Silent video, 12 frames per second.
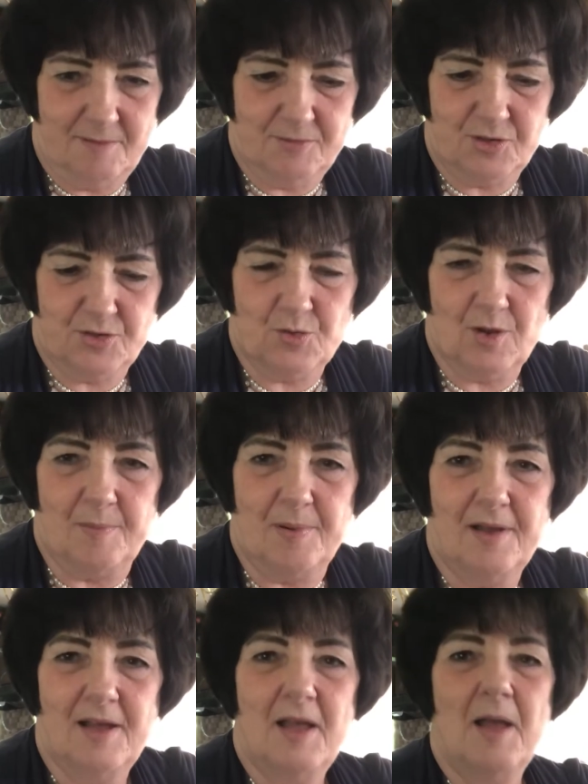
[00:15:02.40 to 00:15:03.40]
strip,
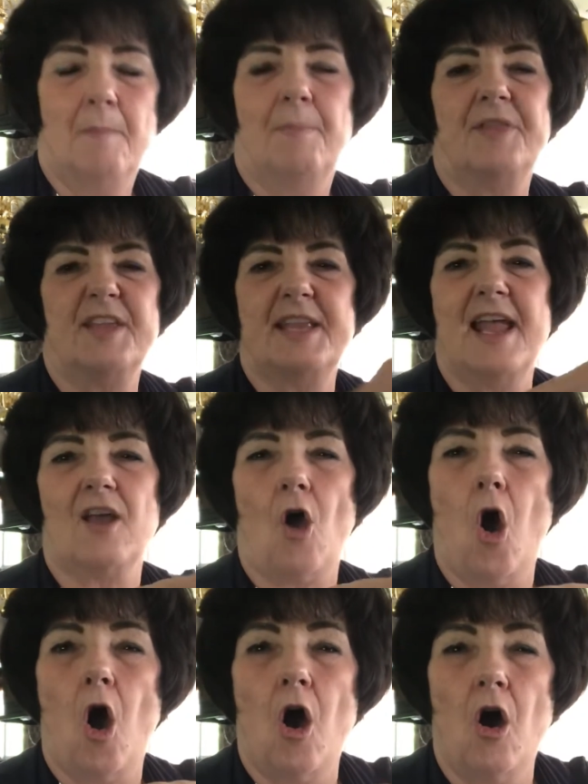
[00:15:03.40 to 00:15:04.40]
but they take
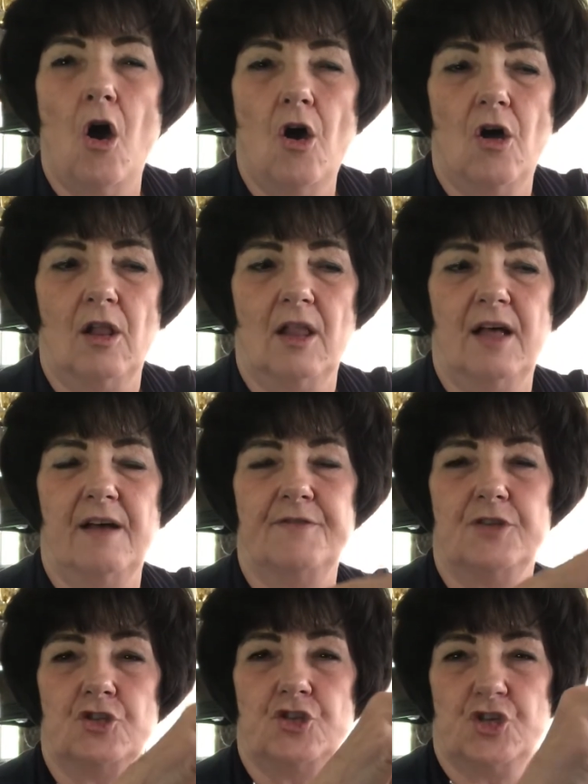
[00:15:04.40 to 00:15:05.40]
all of
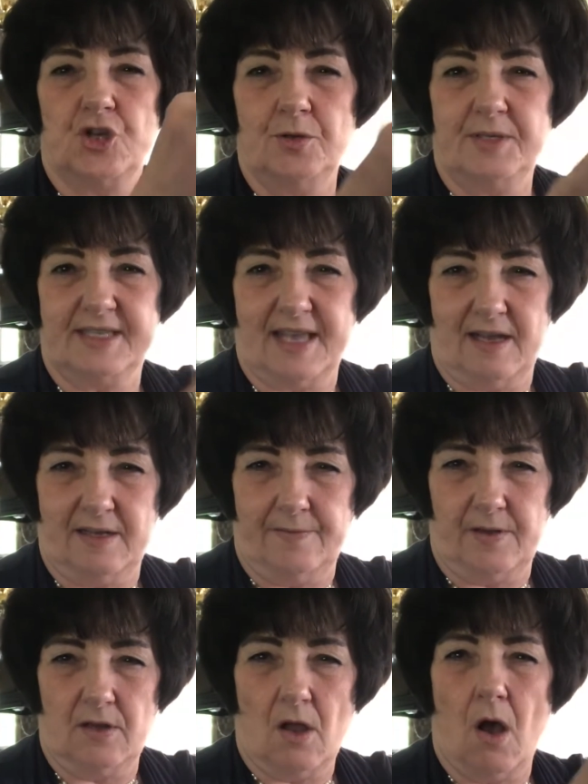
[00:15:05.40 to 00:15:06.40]
the juice out of
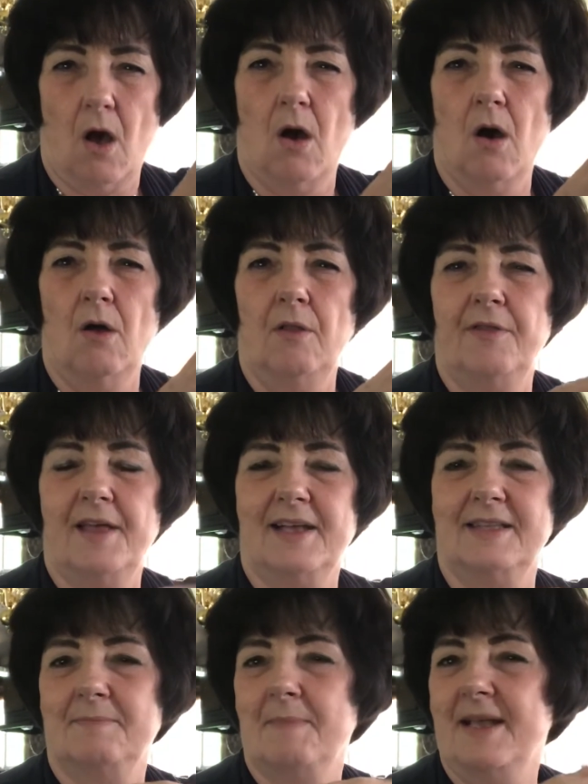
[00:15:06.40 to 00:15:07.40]
it, all
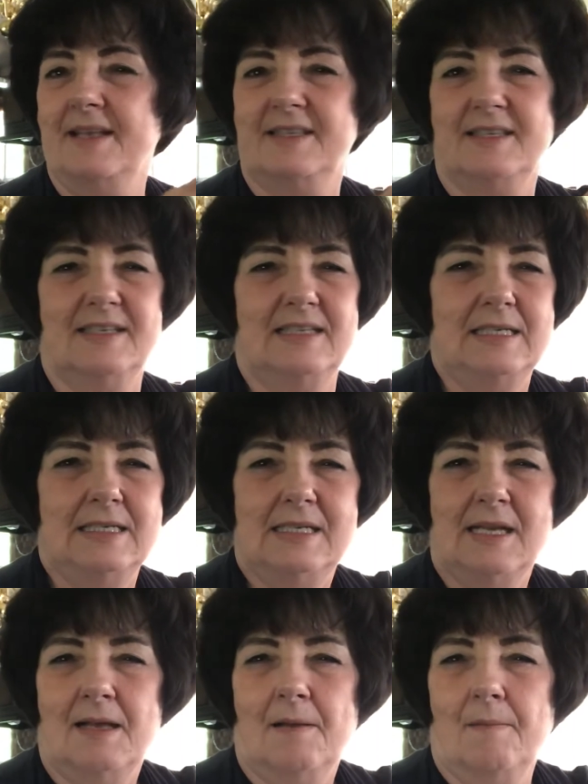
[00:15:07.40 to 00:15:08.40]
that makes it
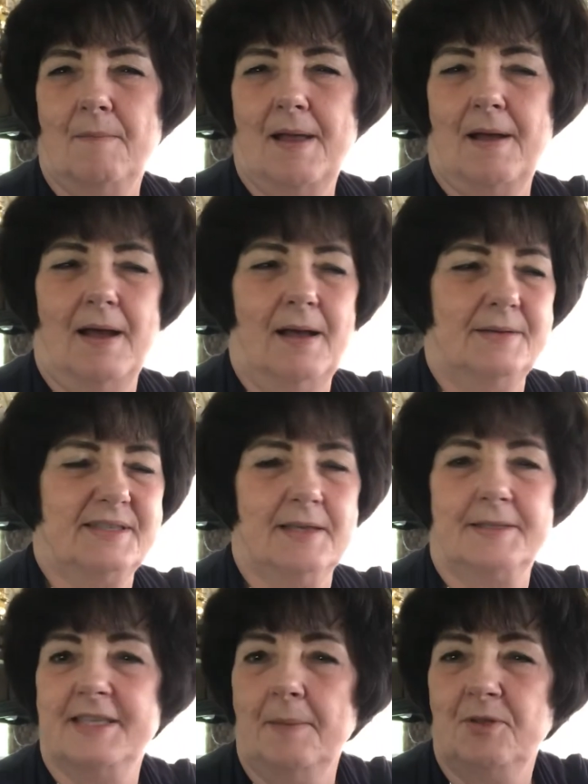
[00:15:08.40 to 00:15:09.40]

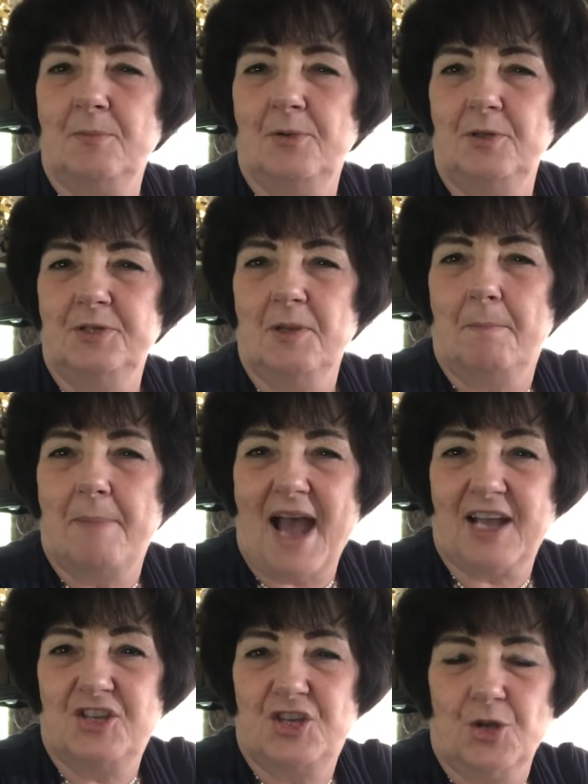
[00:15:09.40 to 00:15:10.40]
susceptible to
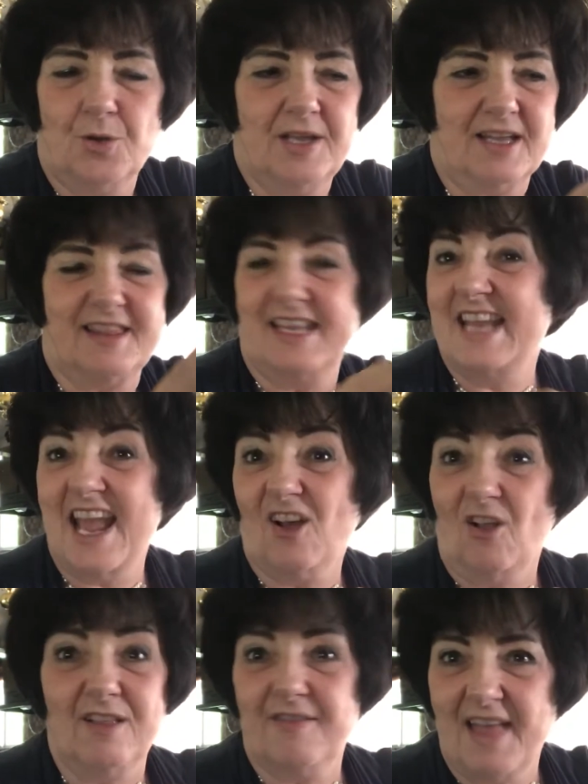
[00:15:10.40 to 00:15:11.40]
bacteria. They take
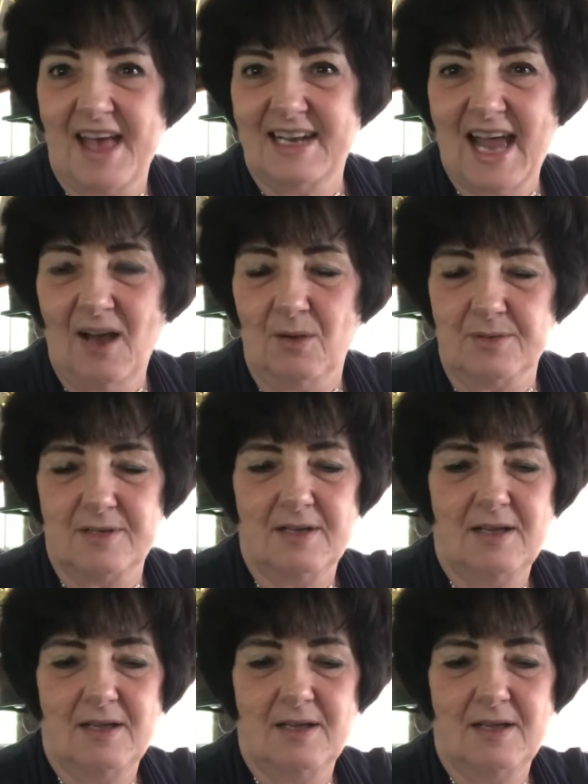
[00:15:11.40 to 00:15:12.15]
all of that out